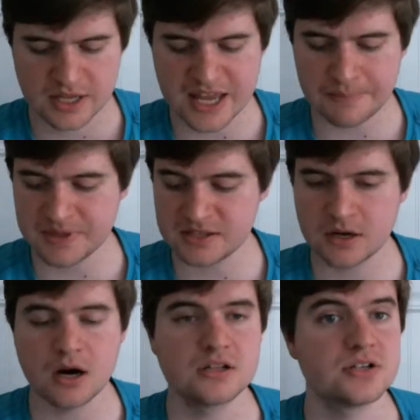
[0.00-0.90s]
Yep, these
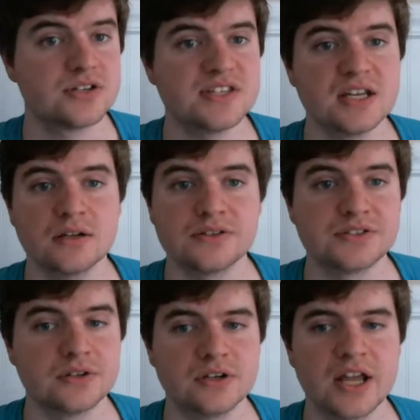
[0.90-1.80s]
cards are sealed,
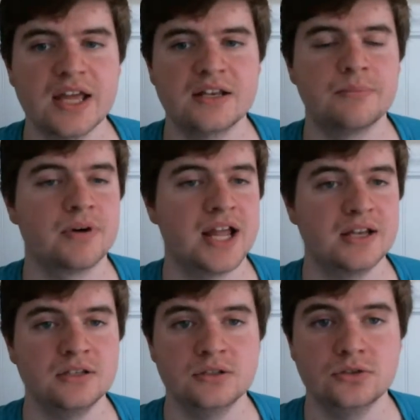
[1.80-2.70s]
so you're getting a
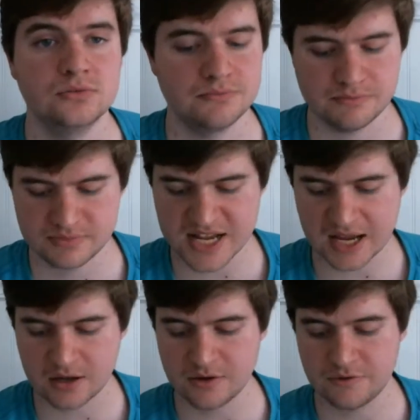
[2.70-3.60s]
brand new
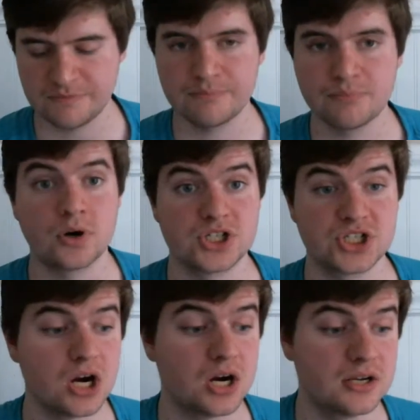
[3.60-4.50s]
deck of Porsche
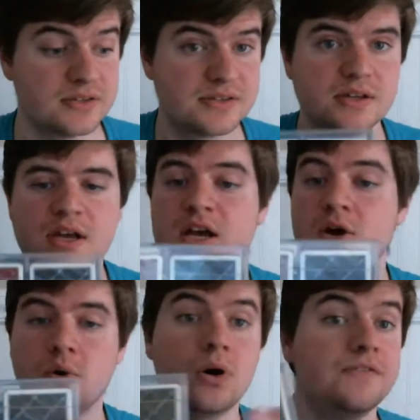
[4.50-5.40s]
cards.
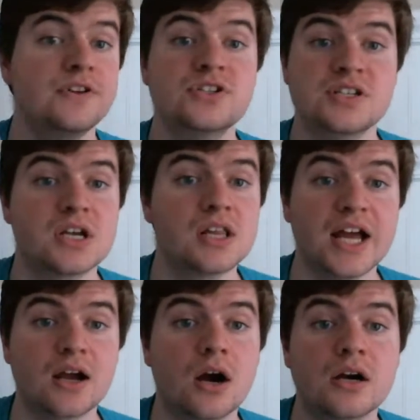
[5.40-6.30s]
Or if you just
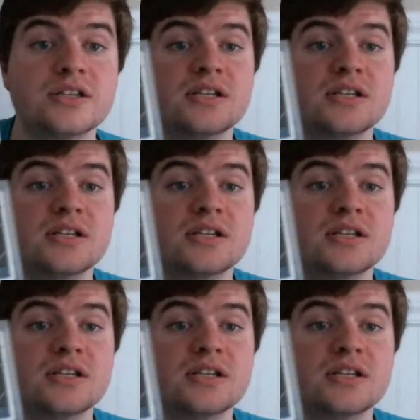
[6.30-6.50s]
collect car